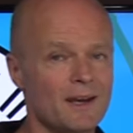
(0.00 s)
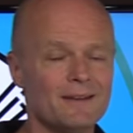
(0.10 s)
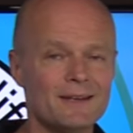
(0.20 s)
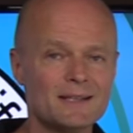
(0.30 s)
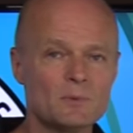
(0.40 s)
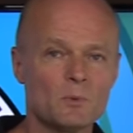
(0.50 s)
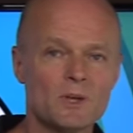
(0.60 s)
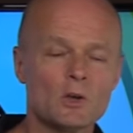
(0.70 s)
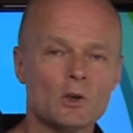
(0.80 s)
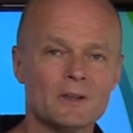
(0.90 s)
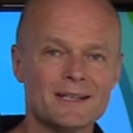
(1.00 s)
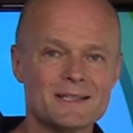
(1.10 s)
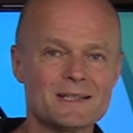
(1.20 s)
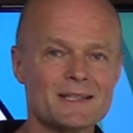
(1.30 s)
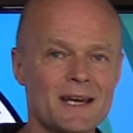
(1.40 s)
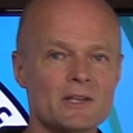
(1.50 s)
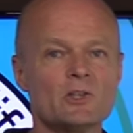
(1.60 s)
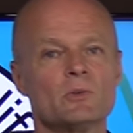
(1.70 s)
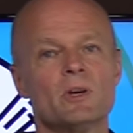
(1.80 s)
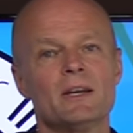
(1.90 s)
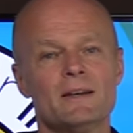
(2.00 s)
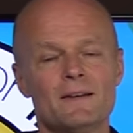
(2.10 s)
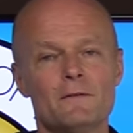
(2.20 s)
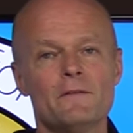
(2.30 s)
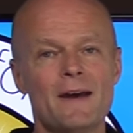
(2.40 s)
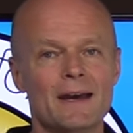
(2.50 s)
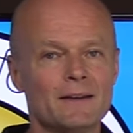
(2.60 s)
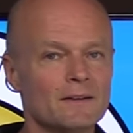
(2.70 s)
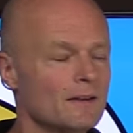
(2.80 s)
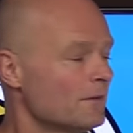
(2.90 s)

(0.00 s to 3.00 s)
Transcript: And that's what we call a saturated fat,